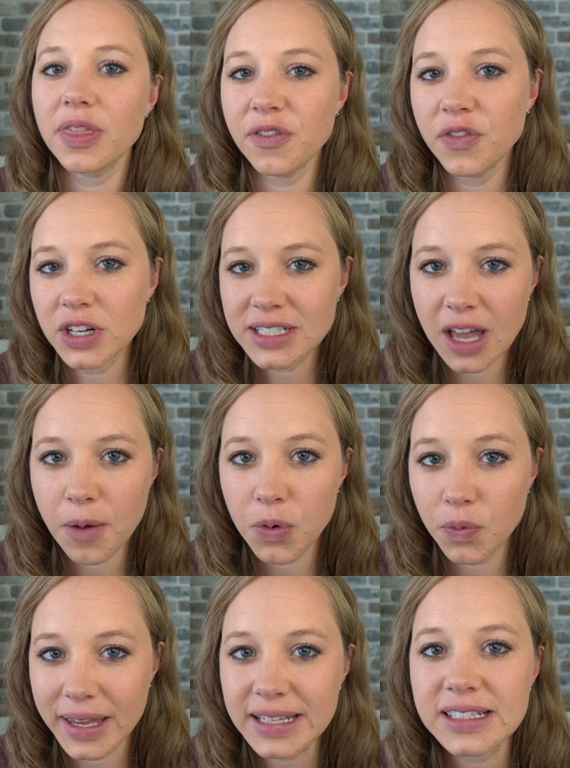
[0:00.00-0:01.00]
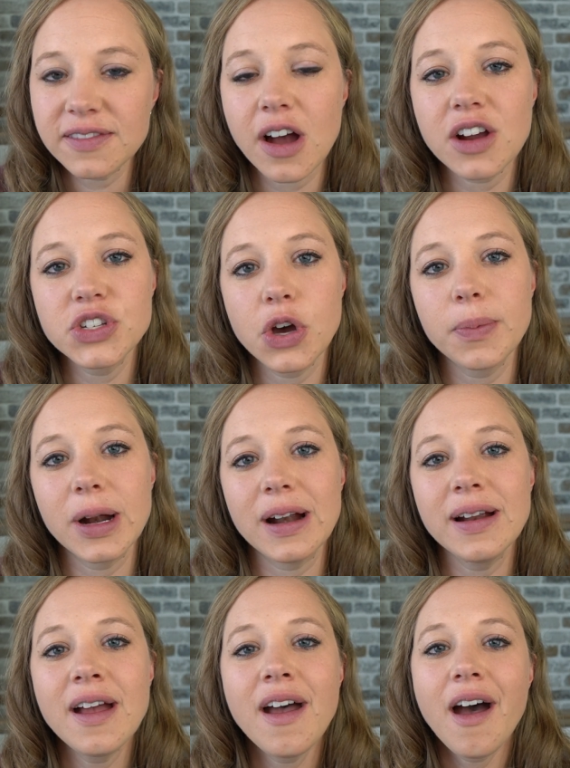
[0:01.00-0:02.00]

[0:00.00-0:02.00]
the first couple weeks of October,